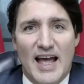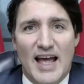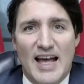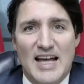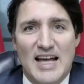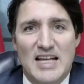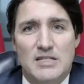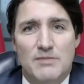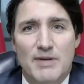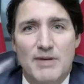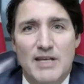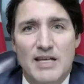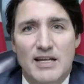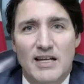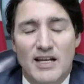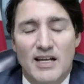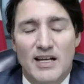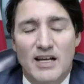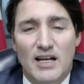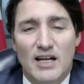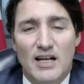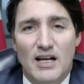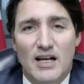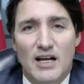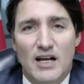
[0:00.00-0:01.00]
as
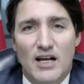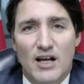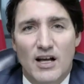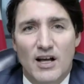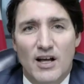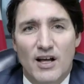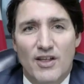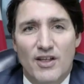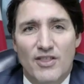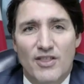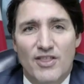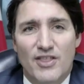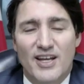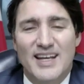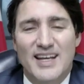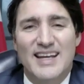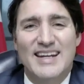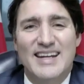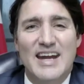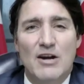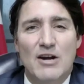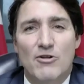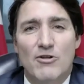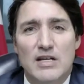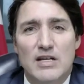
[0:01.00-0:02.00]
being the
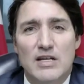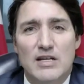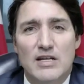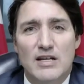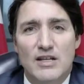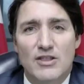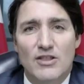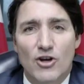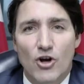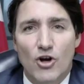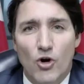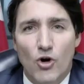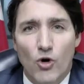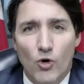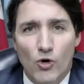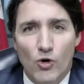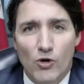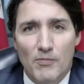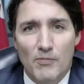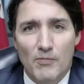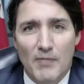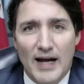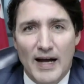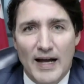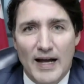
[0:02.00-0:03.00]
canary in the
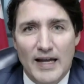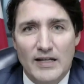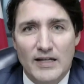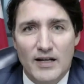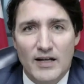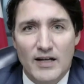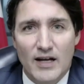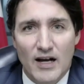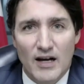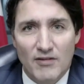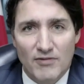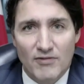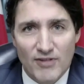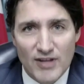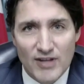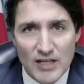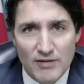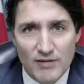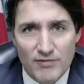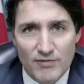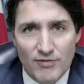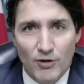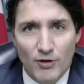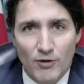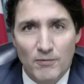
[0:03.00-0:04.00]
coal mine of
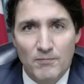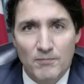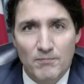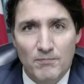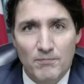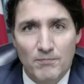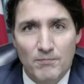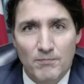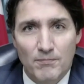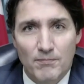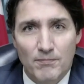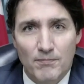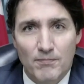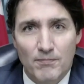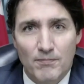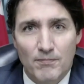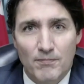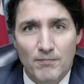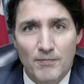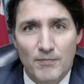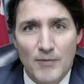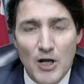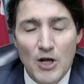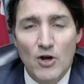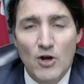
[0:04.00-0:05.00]
evil.
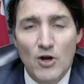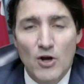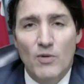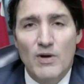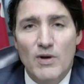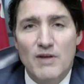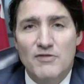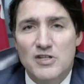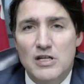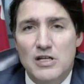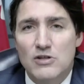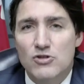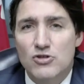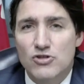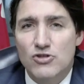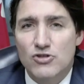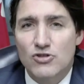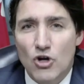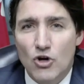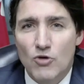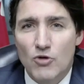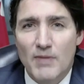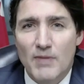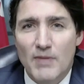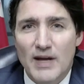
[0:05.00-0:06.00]
We've seen
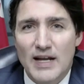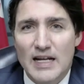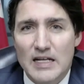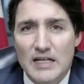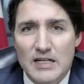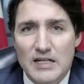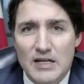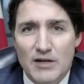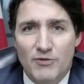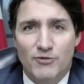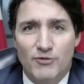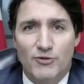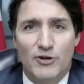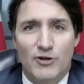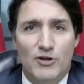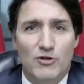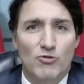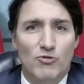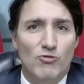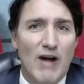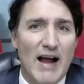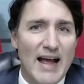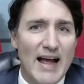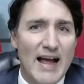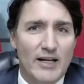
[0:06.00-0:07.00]
so many
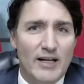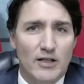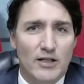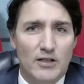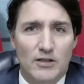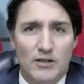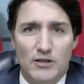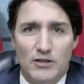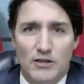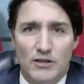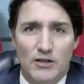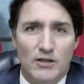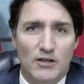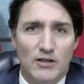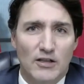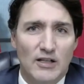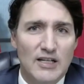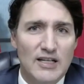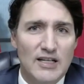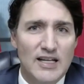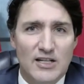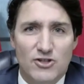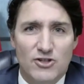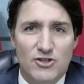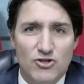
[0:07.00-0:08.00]
different
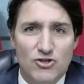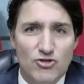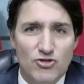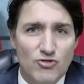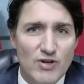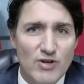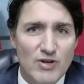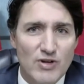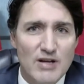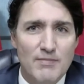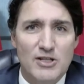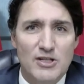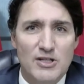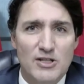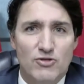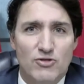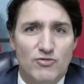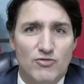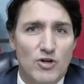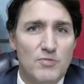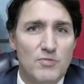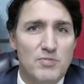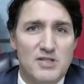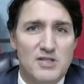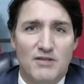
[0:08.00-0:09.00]
radical extremist
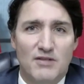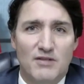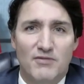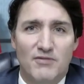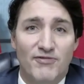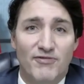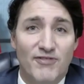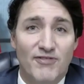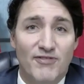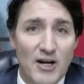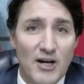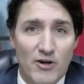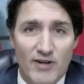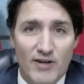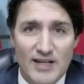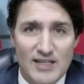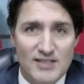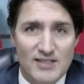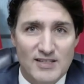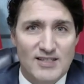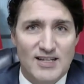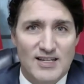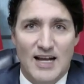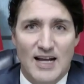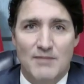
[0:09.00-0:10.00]
groups of
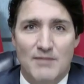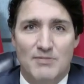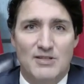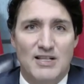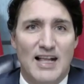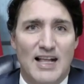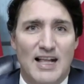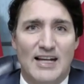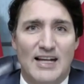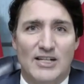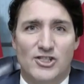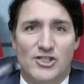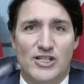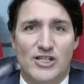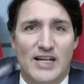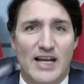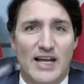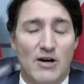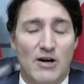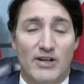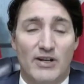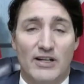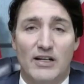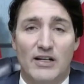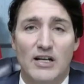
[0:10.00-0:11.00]
various types lashing
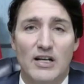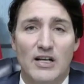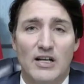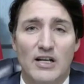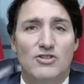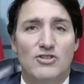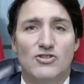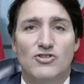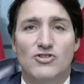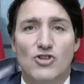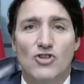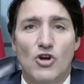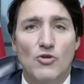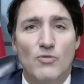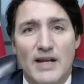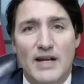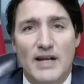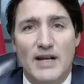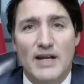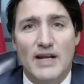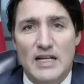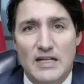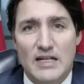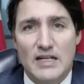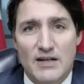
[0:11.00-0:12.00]
out at so
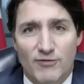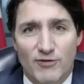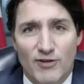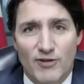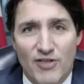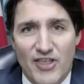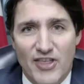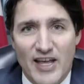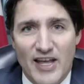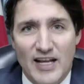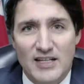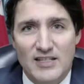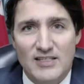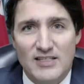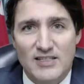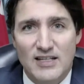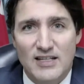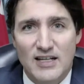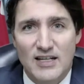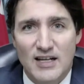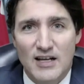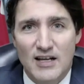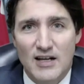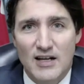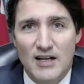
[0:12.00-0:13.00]
many different
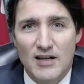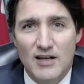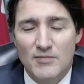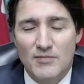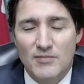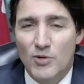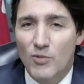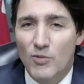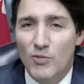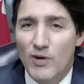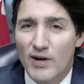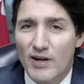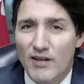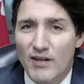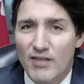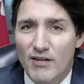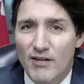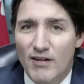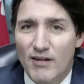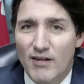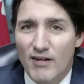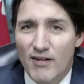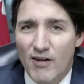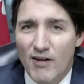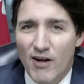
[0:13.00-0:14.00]
things. But one of
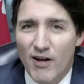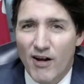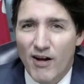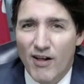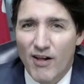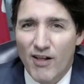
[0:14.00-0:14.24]
the